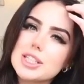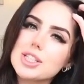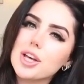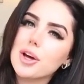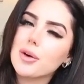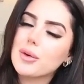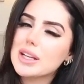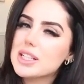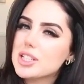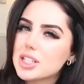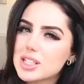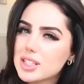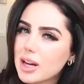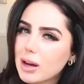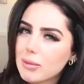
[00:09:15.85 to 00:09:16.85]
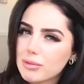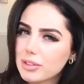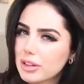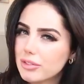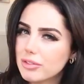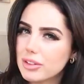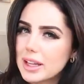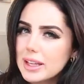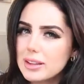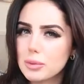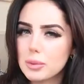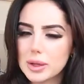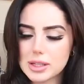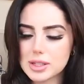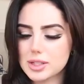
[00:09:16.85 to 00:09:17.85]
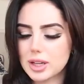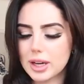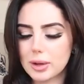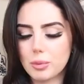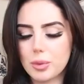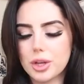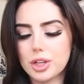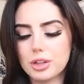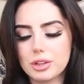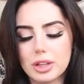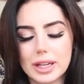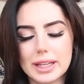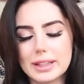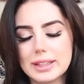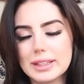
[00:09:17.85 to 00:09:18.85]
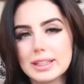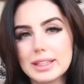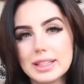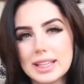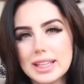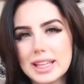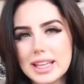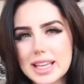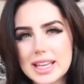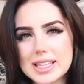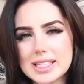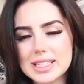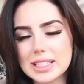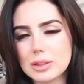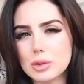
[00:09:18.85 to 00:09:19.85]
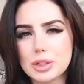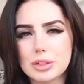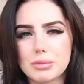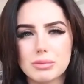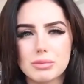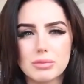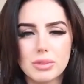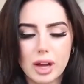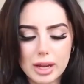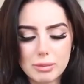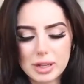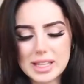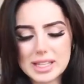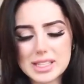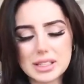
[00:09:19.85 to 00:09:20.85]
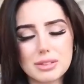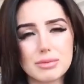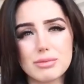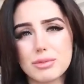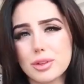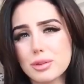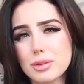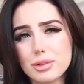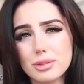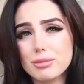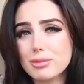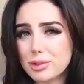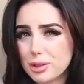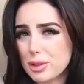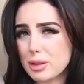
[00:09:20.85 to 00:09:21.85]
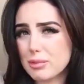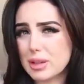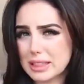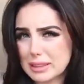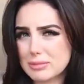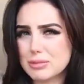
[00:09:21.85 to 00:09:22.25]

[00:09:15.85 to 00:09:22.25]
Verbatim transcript: So it's just comfy for like the winter time when you're like eating all your hibernating food, you know what I mean?